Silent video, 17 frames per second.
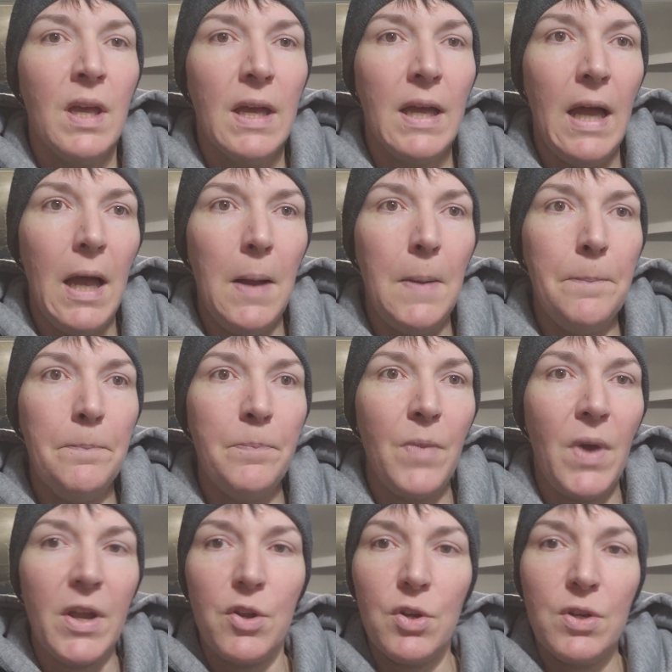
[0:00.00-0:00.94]

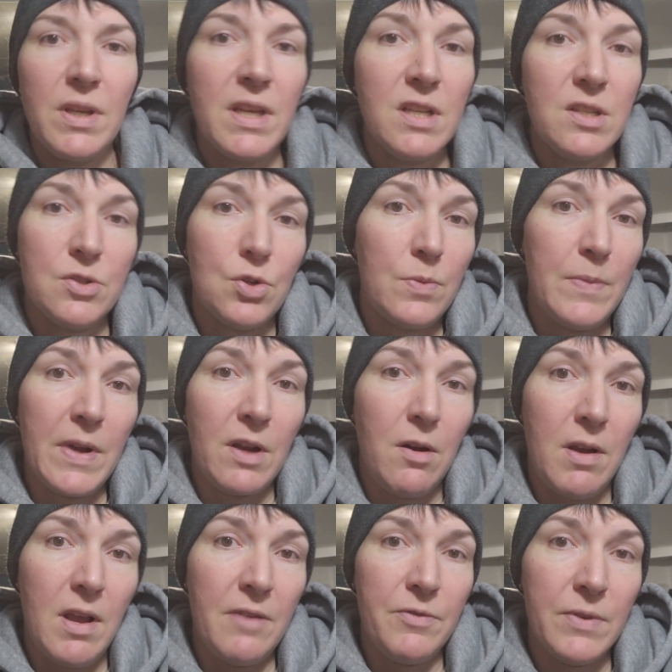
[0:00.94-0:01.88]
I couldn't get it to turn back
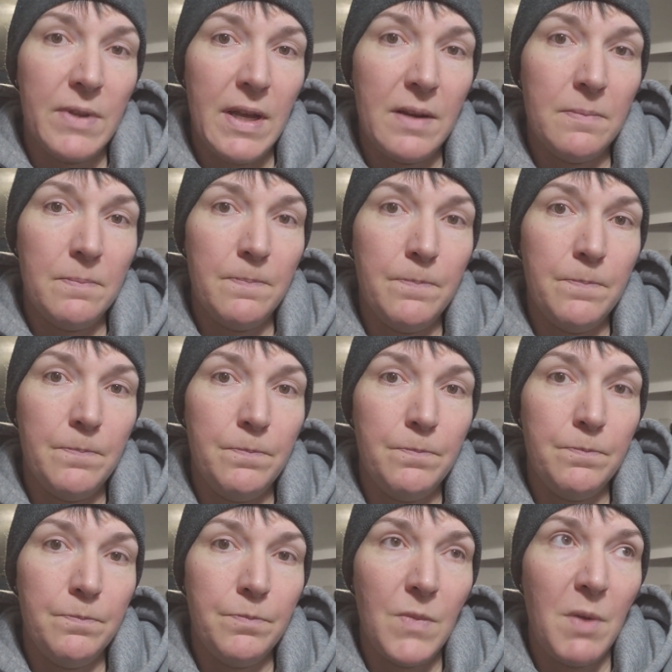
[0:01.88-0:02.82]
on after that.
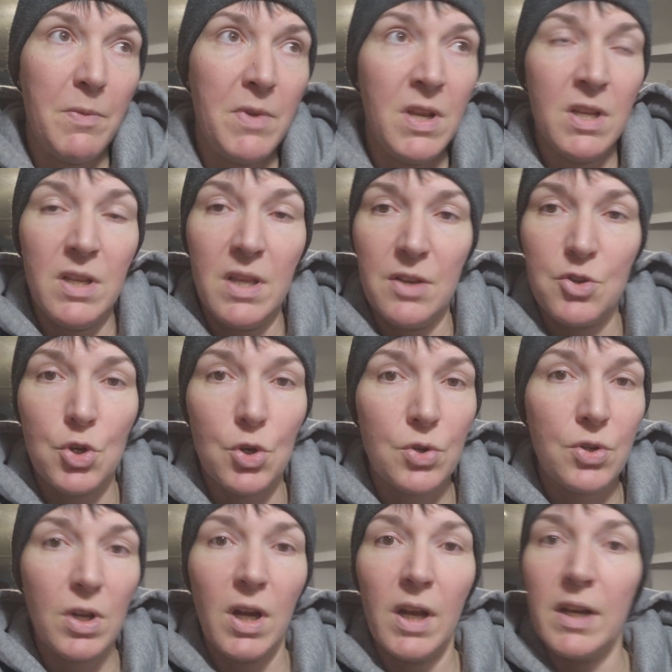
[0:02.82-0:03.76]
I mean, it
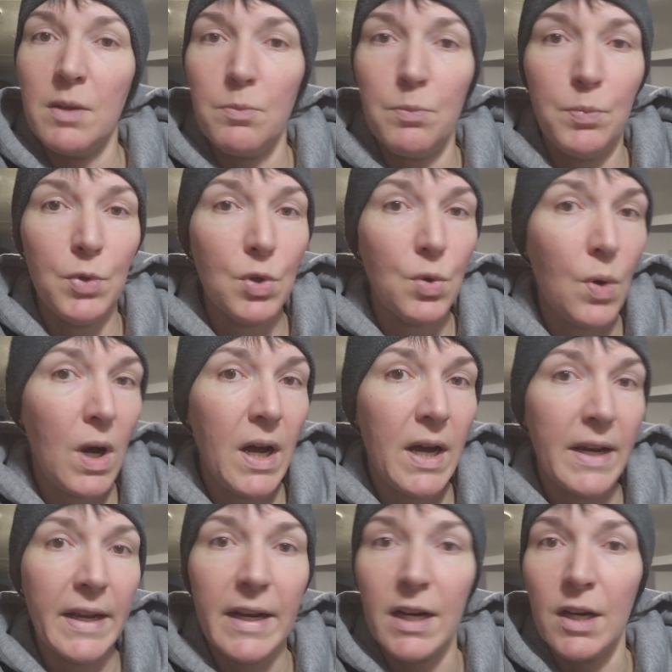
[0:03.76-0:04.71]
turned on, it blew
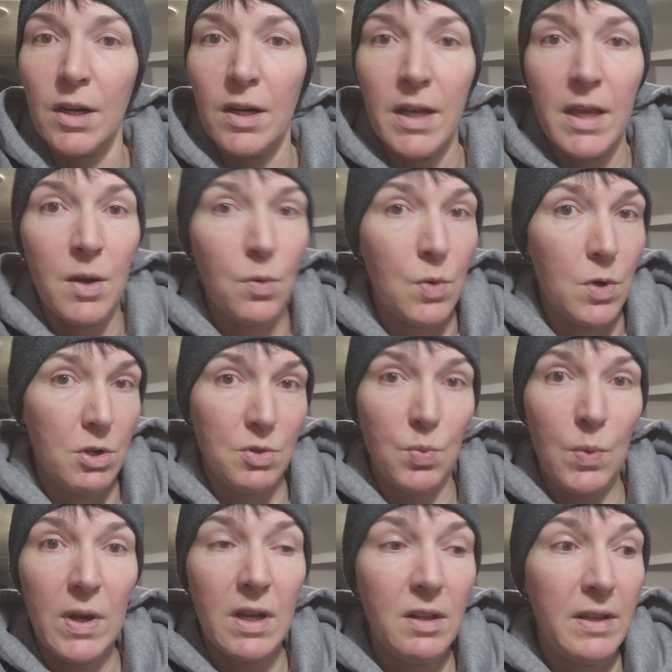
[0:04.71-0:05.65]
hot air, it worked
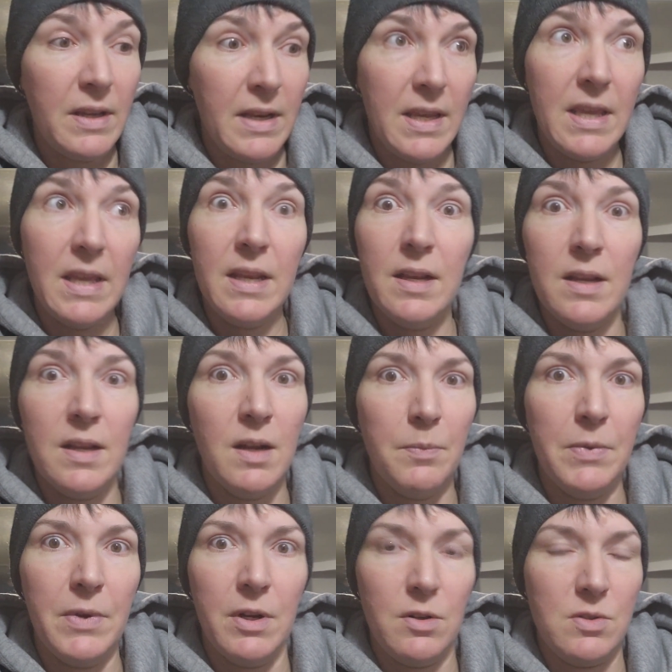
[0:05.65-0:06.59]
well, it heated it
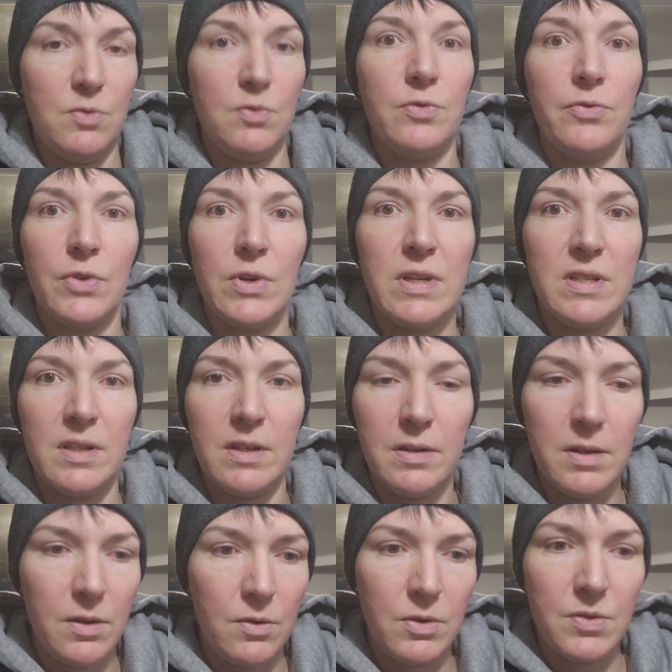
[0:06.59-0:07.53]
up in here because it was
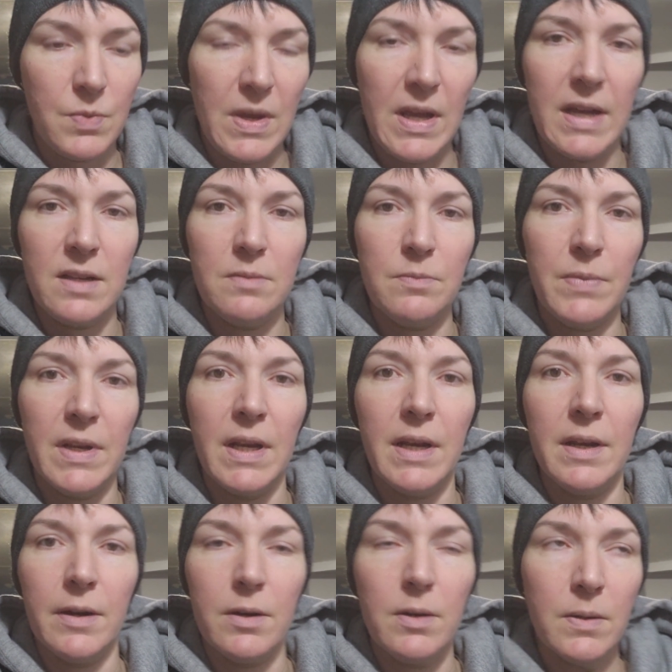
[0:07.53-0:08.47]
freezing, you know, because we hadn't been
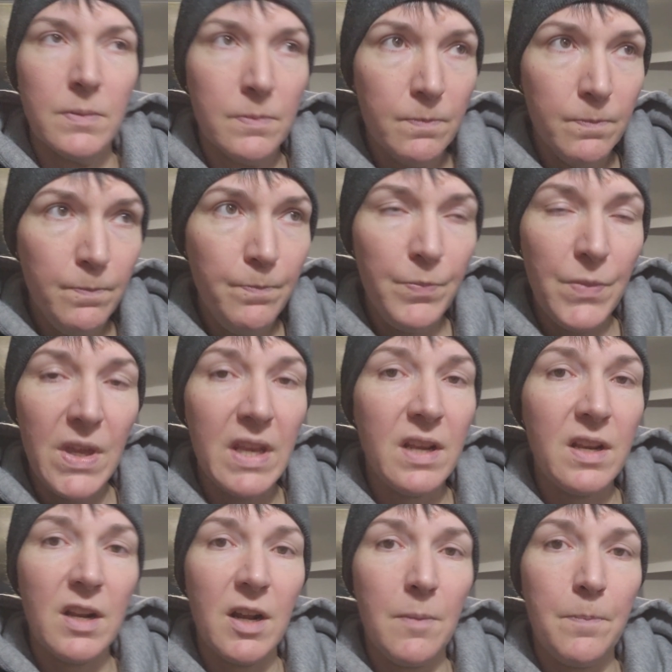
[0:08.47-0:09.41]
in here.
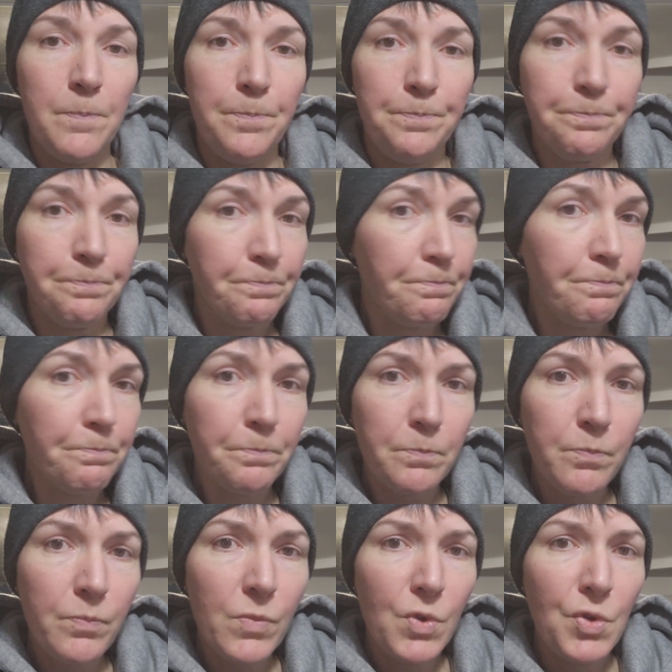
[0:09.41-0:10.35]
Heated up,
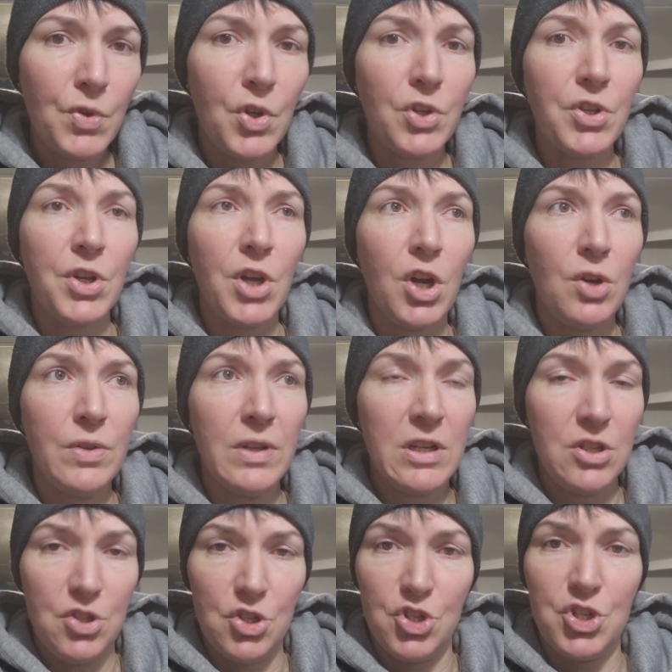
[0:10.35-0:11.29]
good to go,
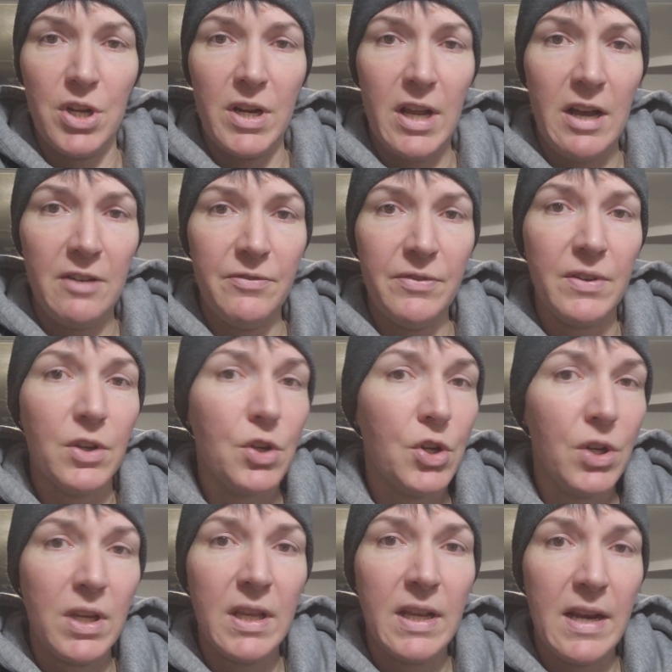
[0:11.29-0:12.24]
then it just shut off,
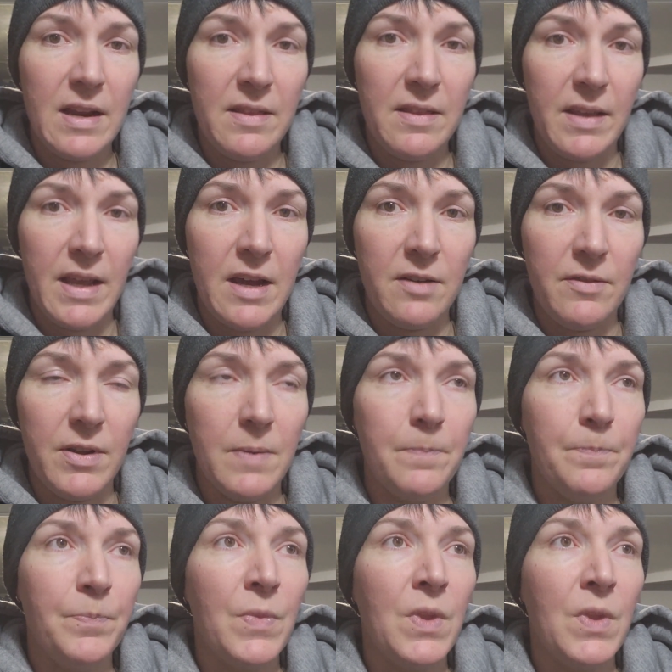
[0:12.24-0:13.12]
couldn't get anything out of it.